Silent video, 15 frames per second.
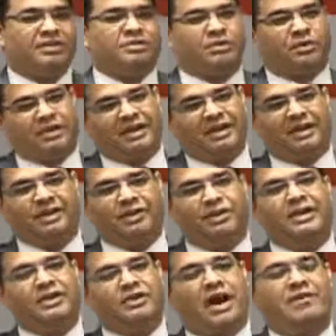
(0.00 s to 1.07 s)
So you
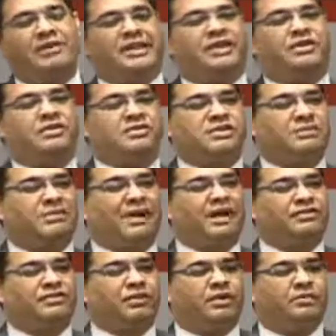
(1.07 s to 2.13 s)
need to have a technology
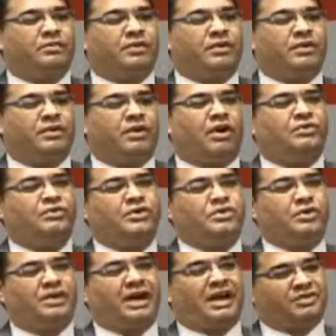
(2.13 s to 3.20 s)
platform on which
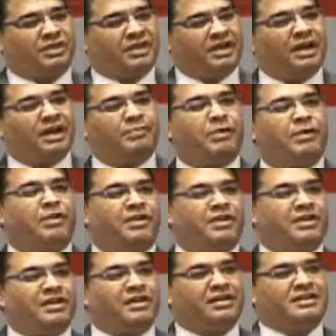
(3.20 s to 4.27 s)
you can actually lay upon
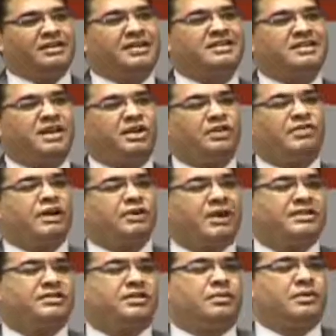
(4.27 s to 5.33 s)
these kind of
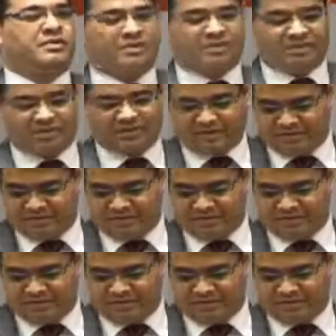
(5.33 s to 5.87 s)
value-added services.